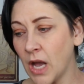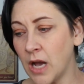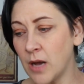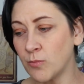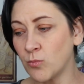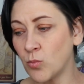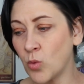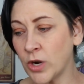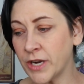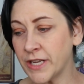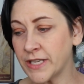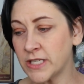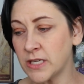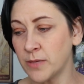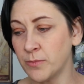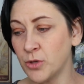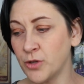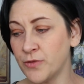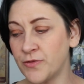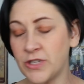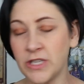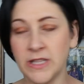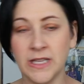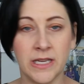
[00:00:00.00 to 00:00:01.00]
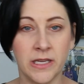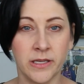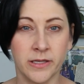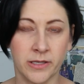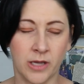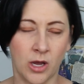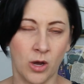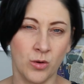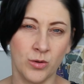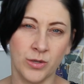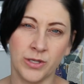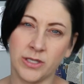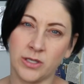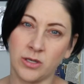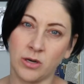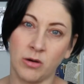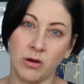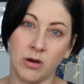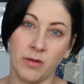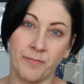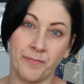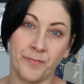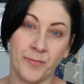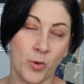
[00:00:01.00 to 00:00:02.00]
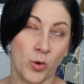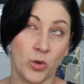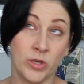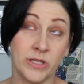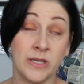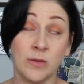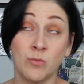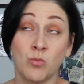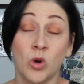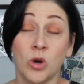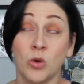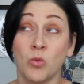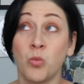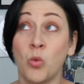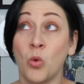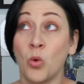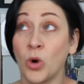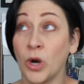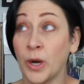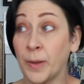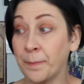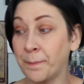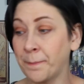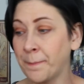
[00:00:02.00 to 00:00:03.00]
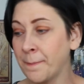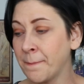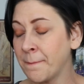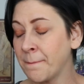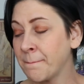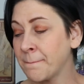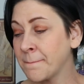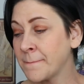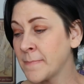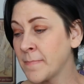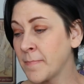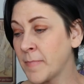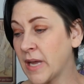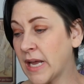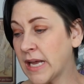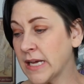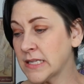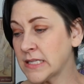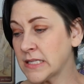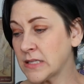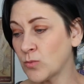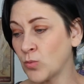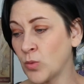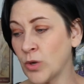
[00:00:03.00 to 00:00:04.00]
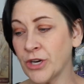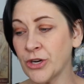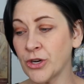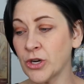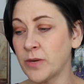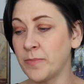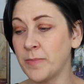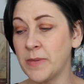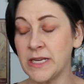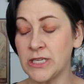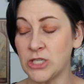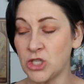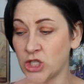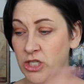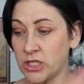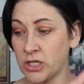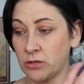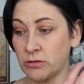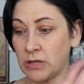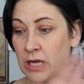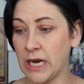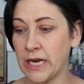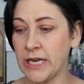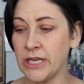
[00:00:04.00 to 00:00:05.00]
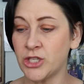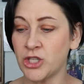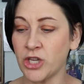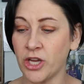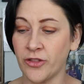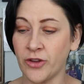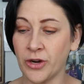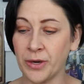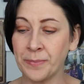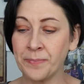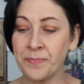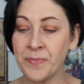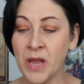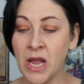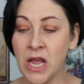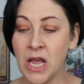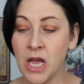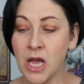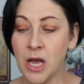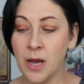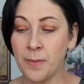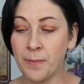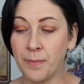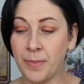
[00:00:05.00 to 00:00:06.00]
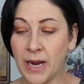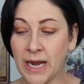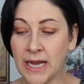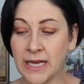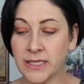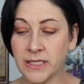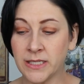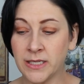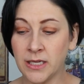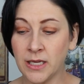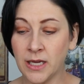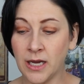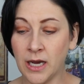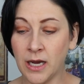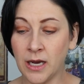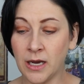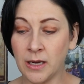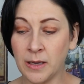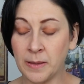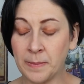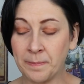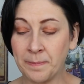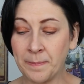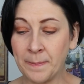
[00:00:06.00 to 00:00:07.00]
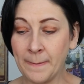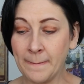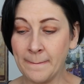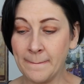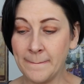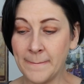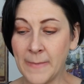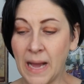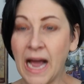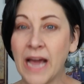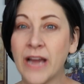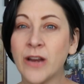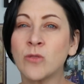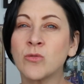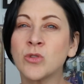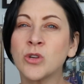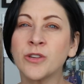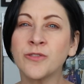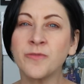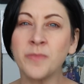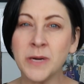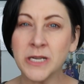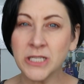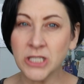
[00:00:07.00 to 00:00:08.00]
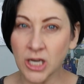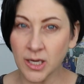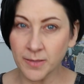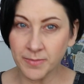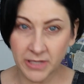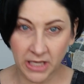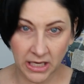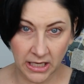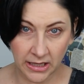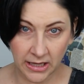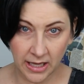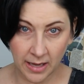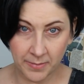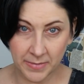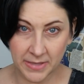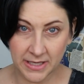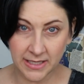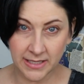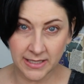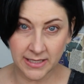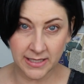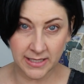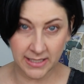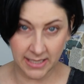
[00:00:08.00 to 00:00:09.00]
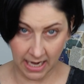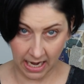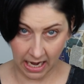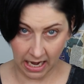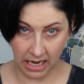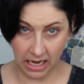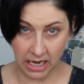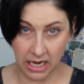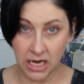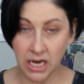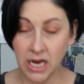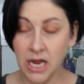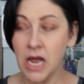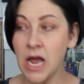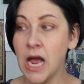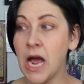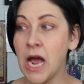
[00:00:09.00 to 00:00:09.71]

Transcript: I'm wanting to move to the East Coast, um, or somewhere warm because winter and me just don't like each other. But, um, I don't know if my job's gonna let me stay.